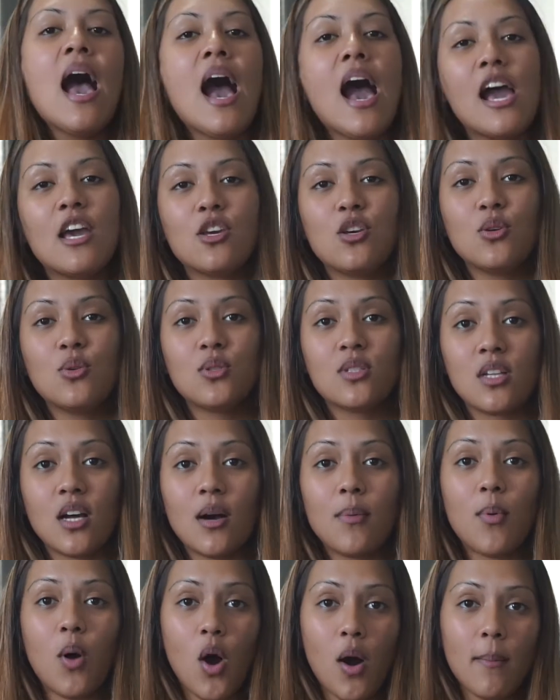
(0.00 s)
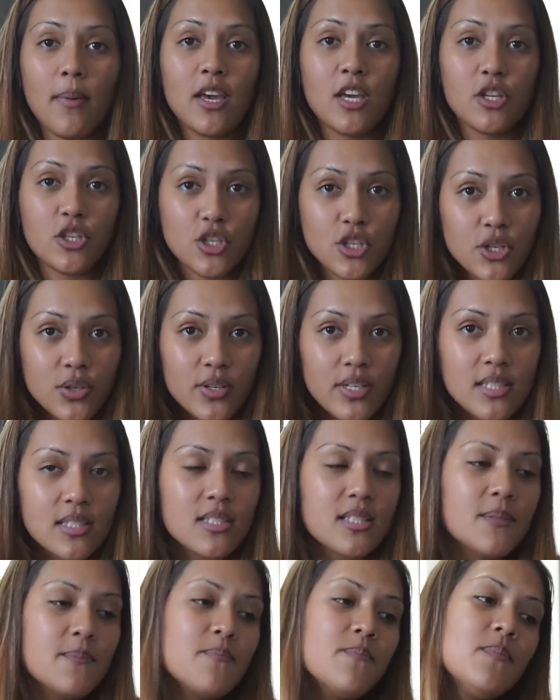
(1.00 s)
I used up all my
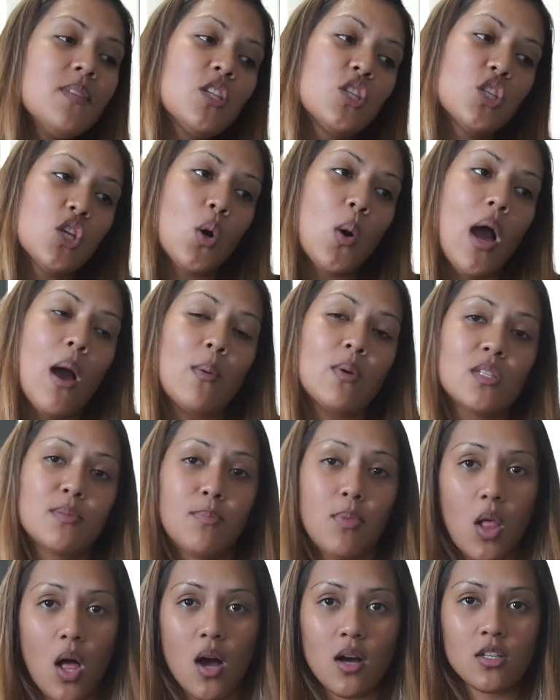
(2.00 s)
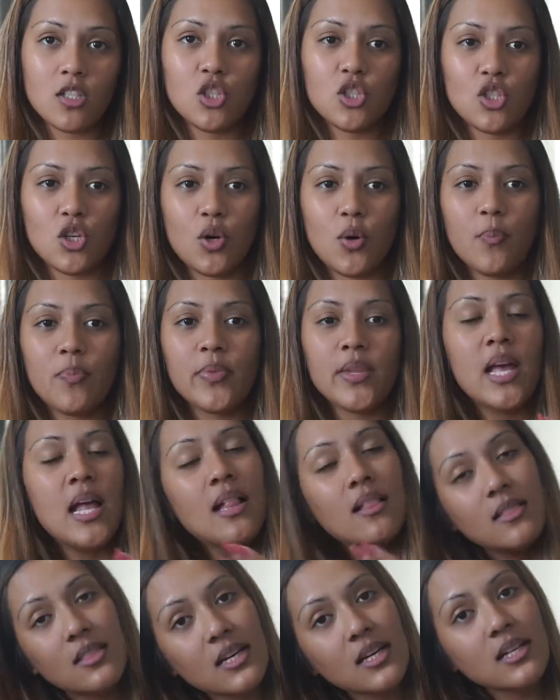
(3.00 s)
insurance so I was blocked so
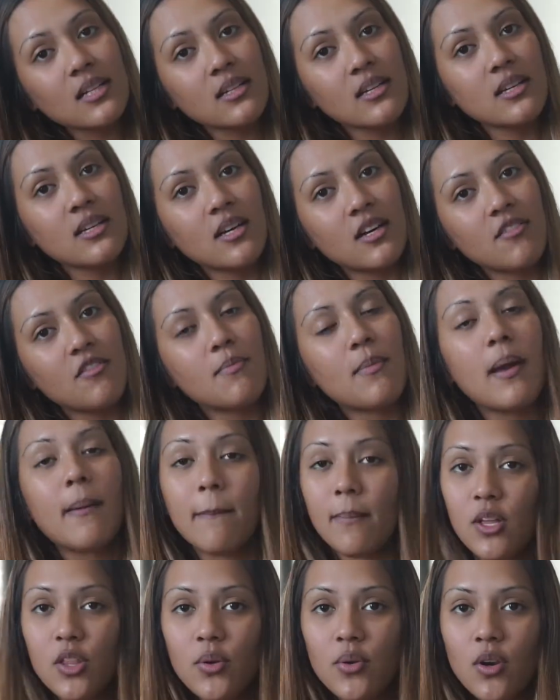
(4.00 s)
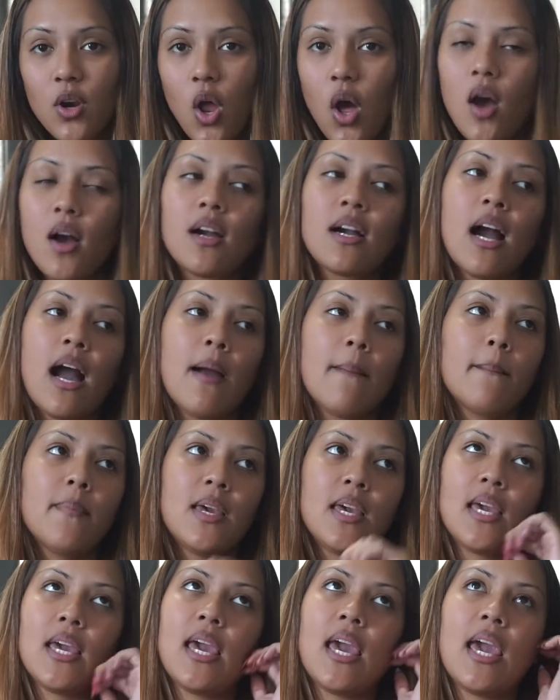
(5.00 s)
luckily enough my mother-in-law got
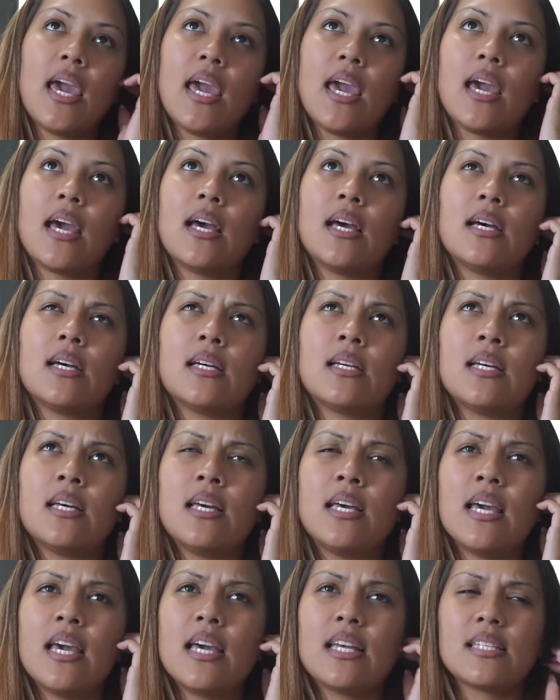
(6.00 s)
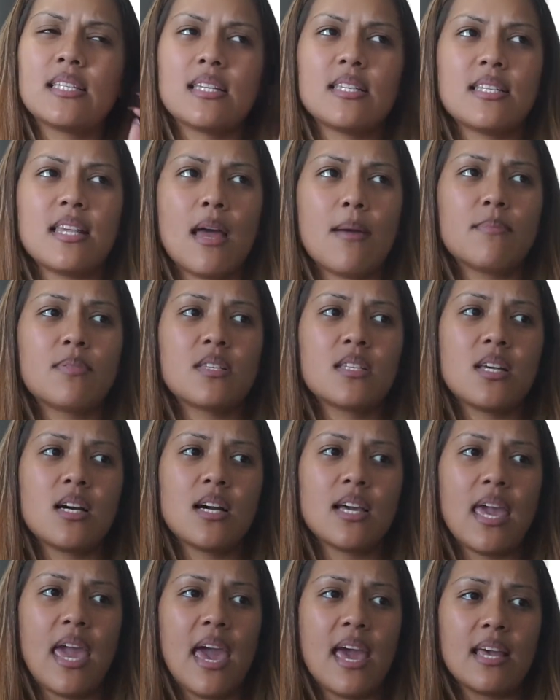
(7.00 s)
me a it's a
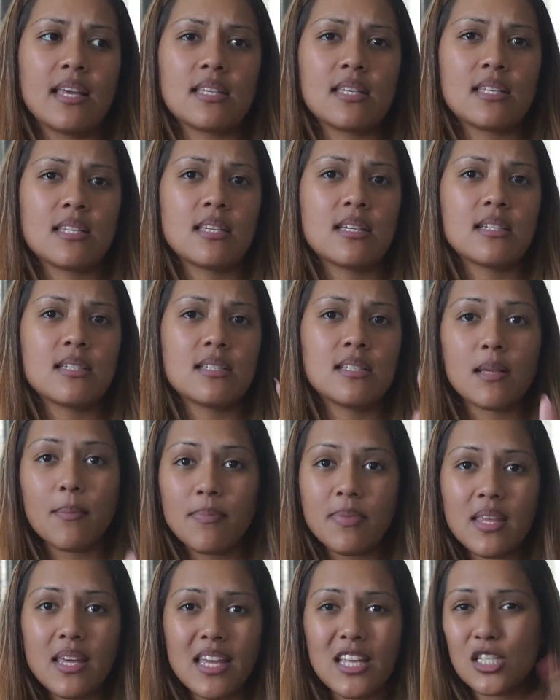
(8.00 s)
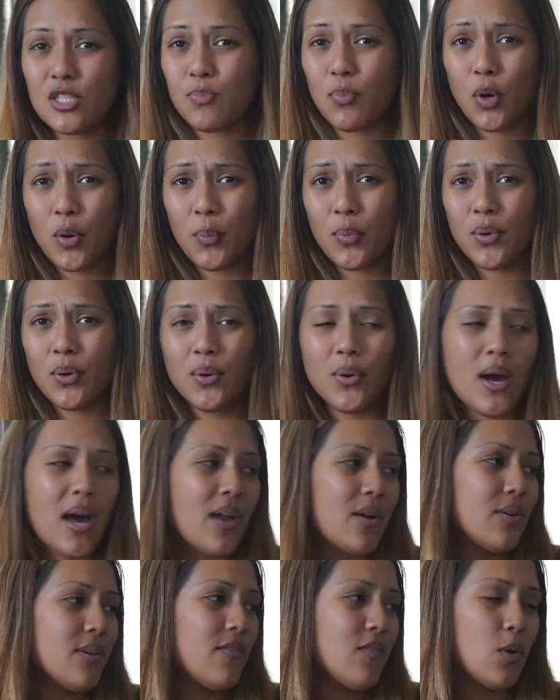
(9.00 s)
Samsung S something. It's purple.
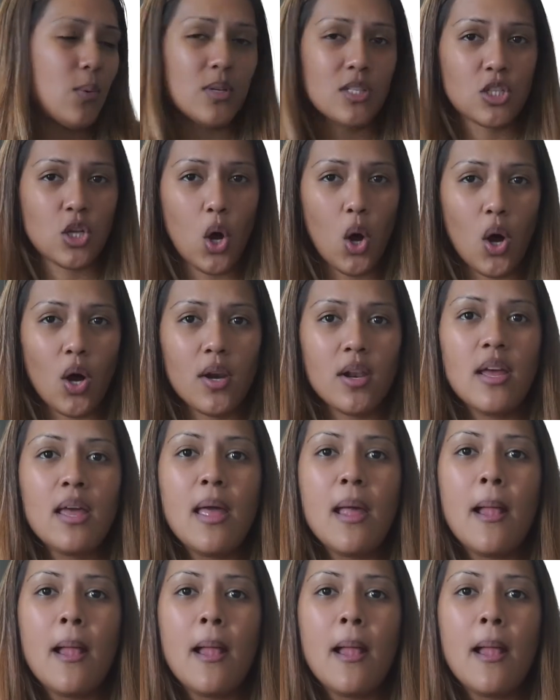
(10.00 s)
I don't even know what it's called.